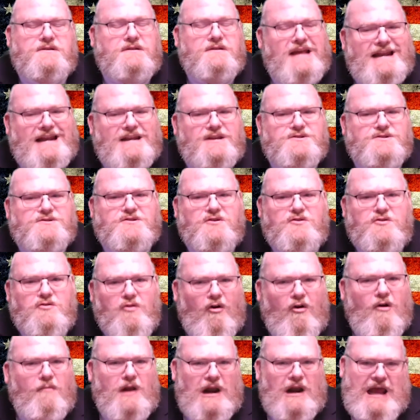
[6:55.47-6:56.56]
and that is to
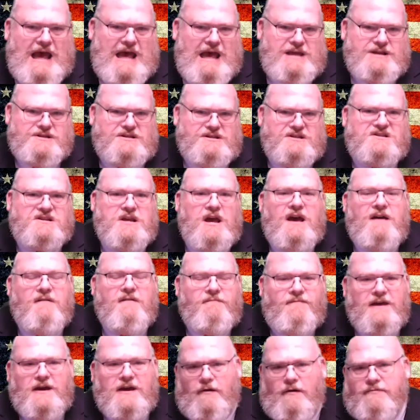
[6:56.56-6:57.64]
normalize this
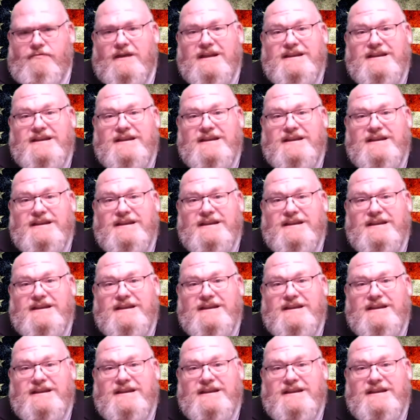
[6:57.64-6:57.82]
filth.